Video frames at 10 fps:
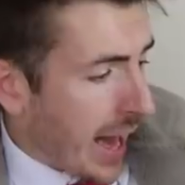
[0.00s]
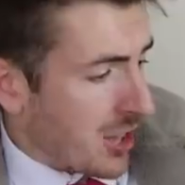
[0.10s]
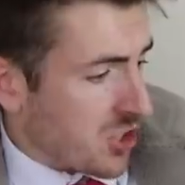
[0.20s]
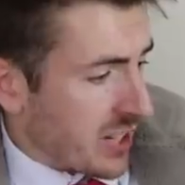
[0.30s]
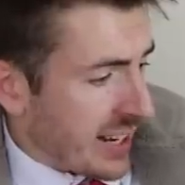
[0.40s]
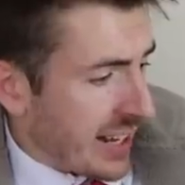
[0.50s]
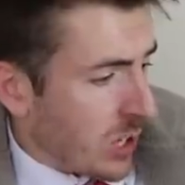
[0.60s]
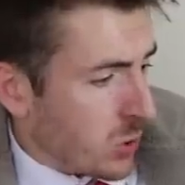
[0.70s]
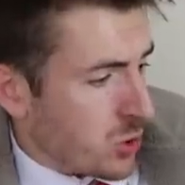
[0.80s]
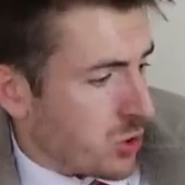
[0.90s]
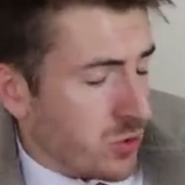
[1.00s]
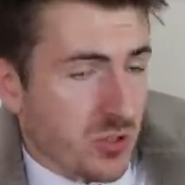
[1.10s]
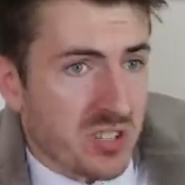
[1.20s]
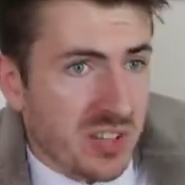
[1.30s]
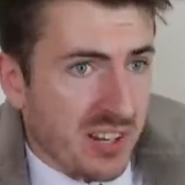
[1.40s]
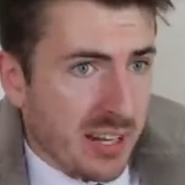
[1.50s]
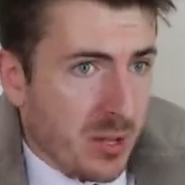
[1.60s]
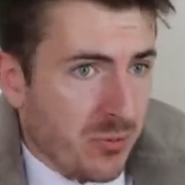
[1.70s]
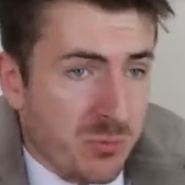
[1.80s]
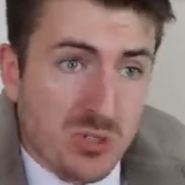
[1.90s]
Actually, Leo, just received an
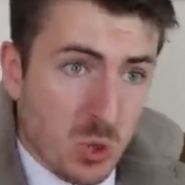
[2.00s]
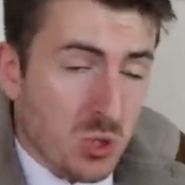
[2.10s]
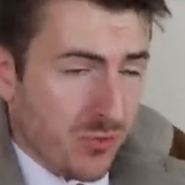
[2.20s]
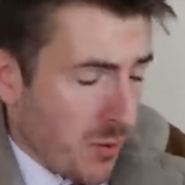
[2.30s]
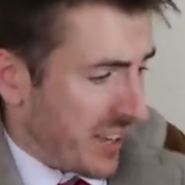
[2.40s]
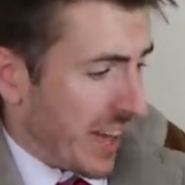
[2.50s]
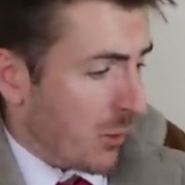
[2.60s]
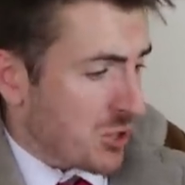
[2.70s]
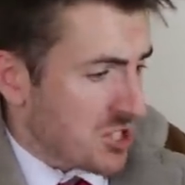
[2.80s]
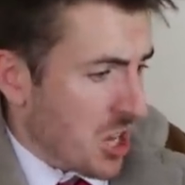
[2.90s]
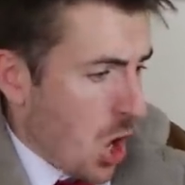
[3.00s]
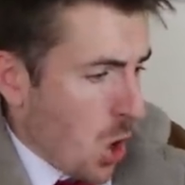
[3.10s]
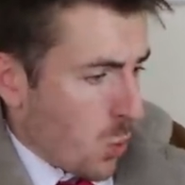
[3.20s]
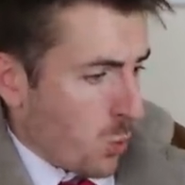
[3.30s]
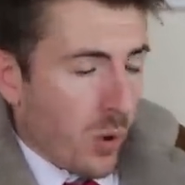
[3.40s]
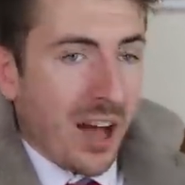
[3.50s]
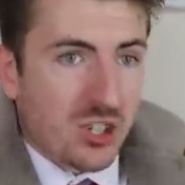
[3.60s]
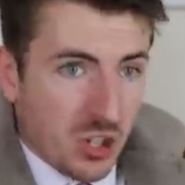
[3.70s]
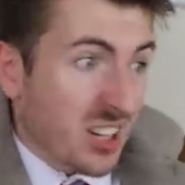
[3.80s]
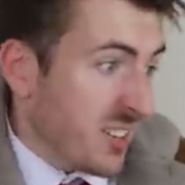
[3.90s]
email from Susan from accounts. We're
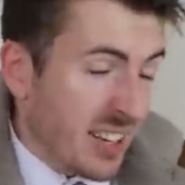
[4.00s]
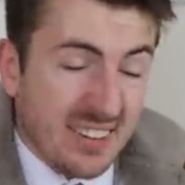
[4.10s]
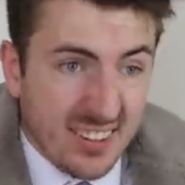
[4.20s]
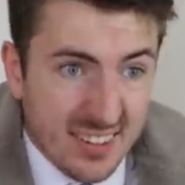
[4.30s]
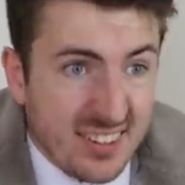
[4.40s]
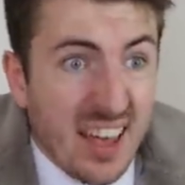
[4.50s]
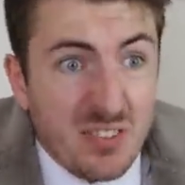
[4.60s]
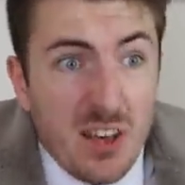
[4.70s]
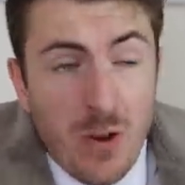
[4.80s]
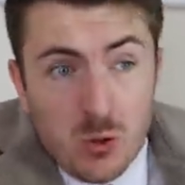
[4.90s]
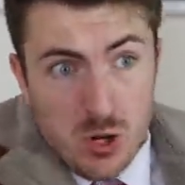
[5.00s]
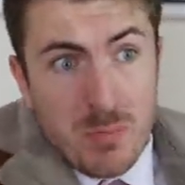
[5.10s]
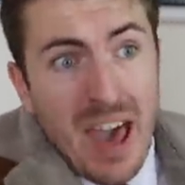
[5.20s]
actually gonna need to, to have that voucher